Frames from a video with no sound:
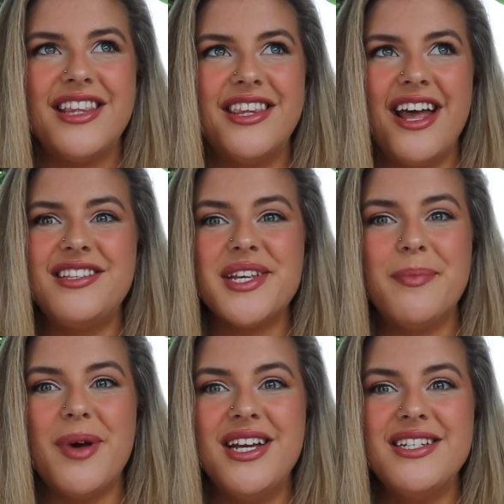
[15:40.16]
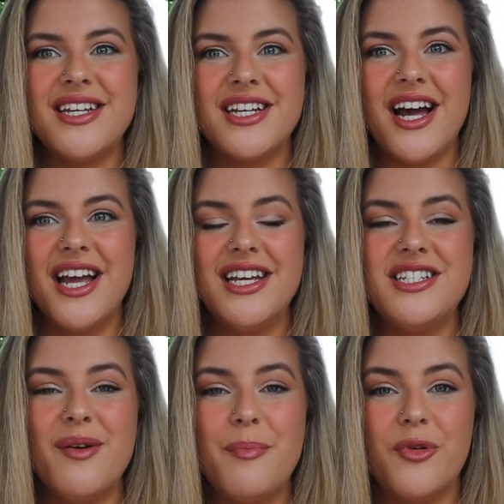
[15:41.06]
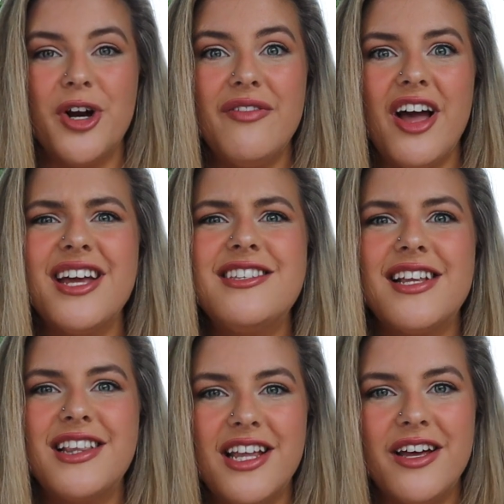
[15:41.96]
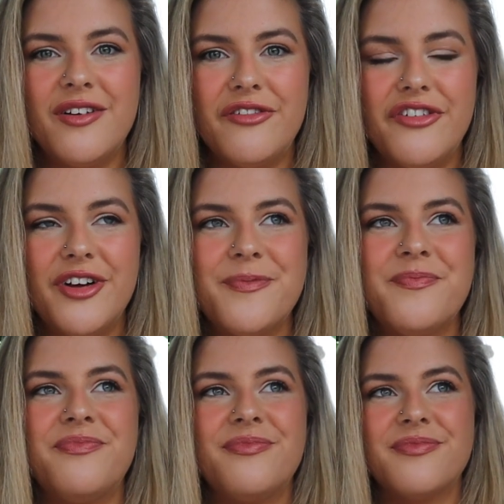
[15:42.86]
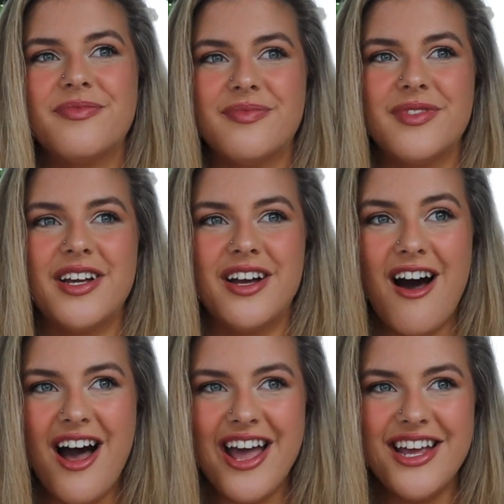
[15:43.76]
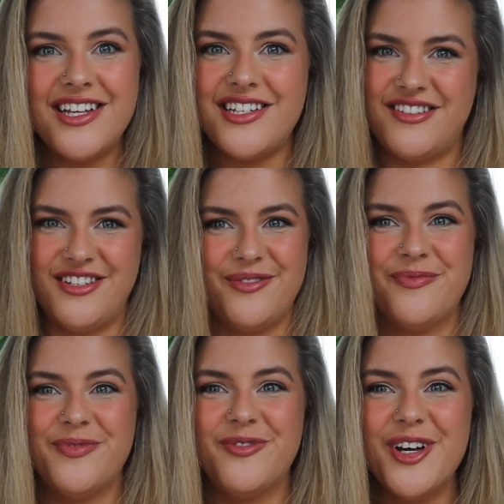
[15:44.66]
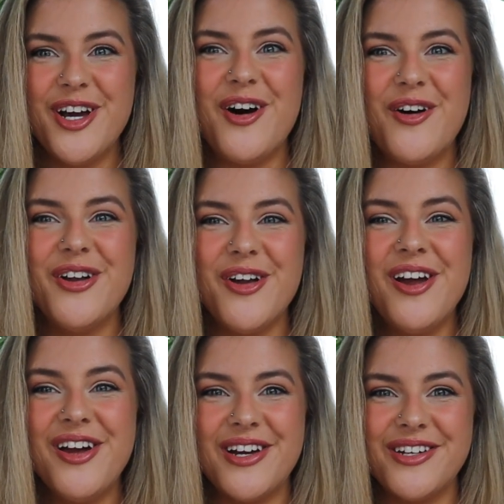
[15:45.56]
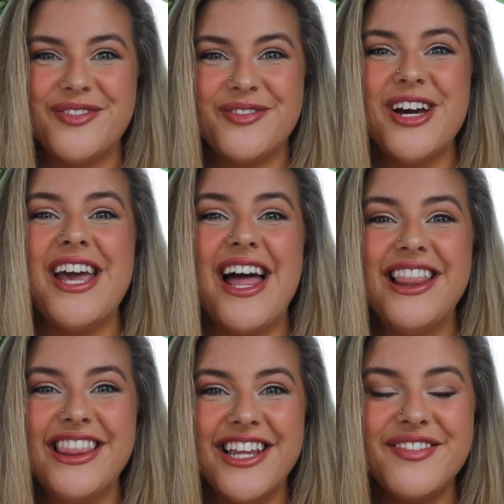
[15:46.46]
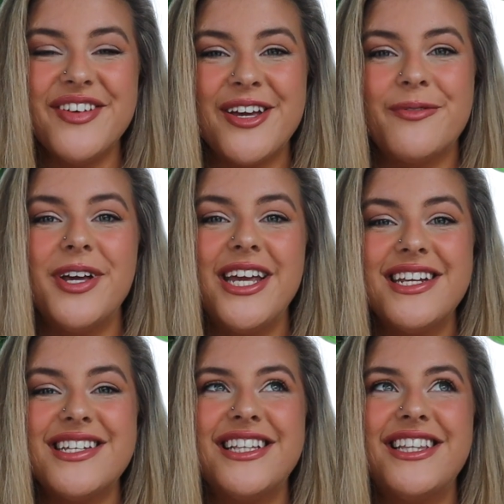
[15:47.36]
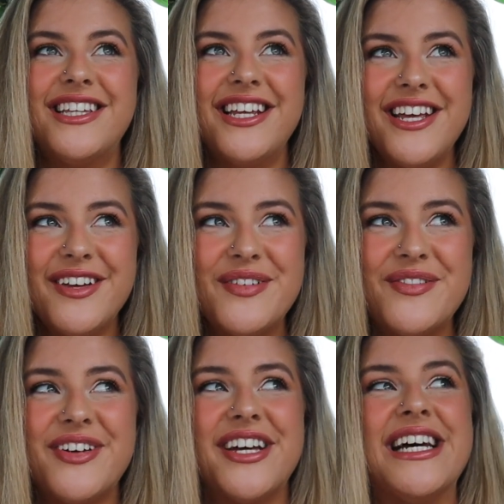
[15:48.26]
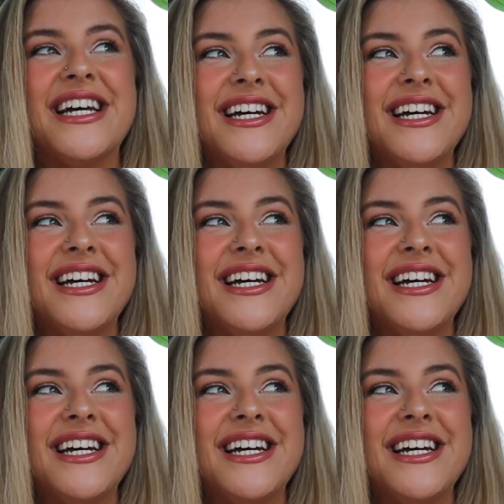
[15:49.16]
that's amazing. I get to breathe. I get to live. Guys, we're on earth. We are living. We get to live.